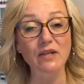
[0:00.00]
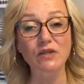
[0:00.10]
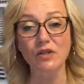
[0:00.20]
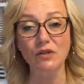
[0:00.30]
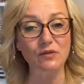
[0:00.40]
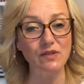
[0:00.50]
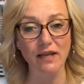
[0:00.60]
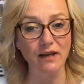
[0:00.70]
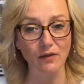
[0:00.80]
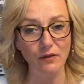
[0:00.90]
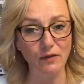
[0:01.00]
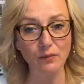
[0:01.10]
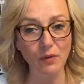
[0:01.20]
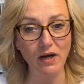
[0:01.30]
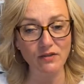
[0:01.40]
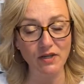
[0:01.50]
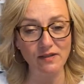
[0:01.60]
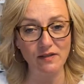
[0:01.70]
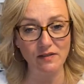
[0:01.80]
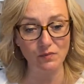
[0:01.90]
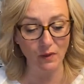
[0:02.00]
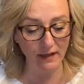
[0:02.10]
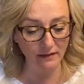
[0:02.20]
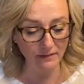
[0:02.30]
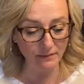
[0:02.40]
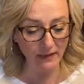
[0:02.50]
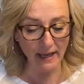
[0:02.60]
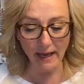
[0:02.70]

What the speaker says: to use on other projects as well.